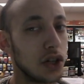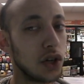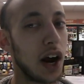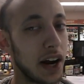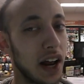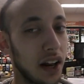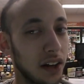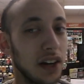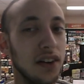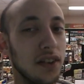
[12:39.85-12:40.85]
try to
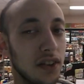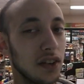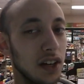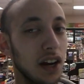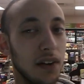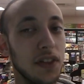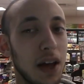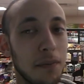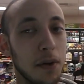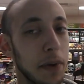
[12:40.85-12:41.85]
at least give
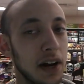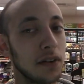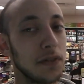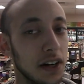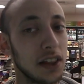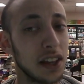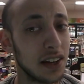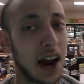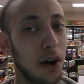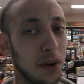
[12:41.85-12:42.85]
them the benefit of the
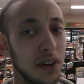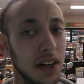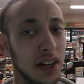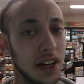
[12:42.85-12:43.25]
doubt